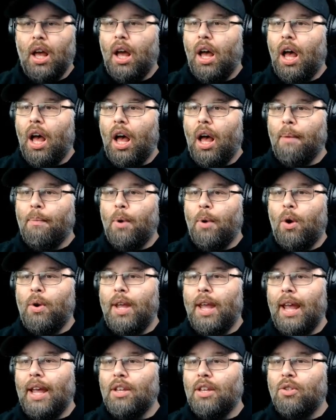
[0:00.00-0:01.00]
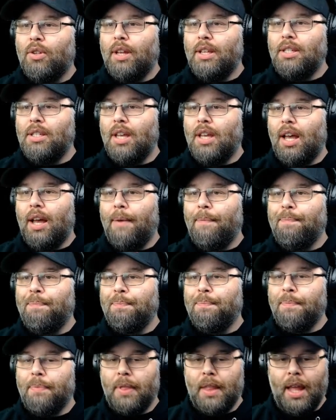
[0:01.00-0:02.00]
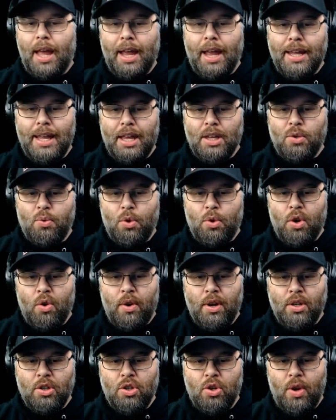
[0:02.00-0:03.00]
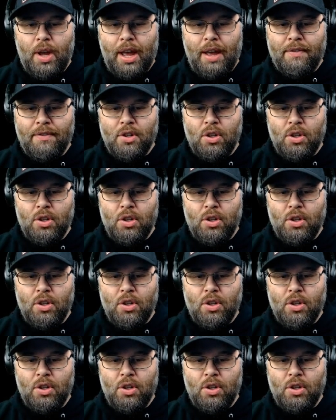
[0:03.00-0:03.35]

Okay, so let's I guess we're going to have